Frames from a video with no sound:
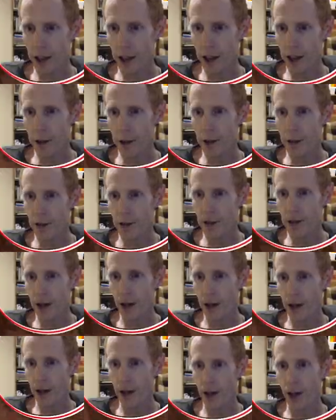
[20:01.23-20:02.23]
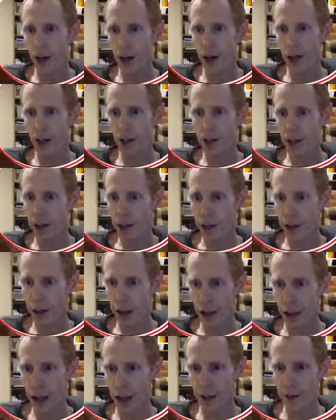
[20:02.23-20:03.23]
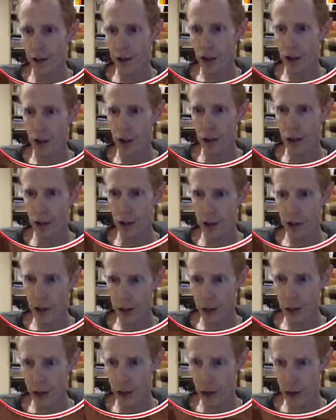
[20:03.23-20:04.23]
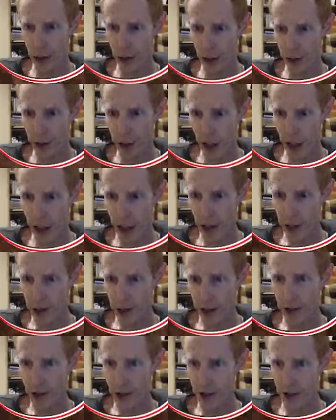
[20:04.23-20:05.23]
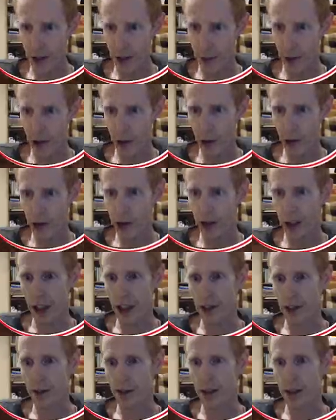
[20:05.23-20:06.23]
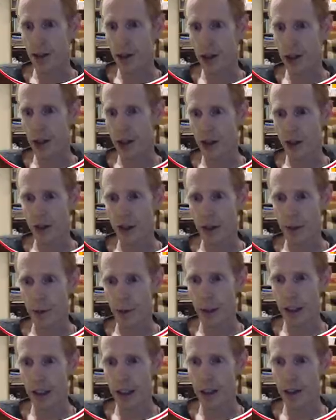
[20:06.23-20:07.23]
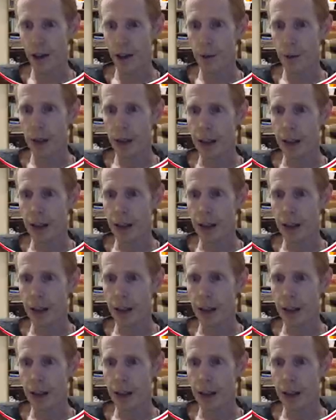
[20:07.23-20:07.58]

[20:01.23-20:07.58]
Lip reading: I started on did have turtles too, so I've got access to some of those kind of resources if we need them.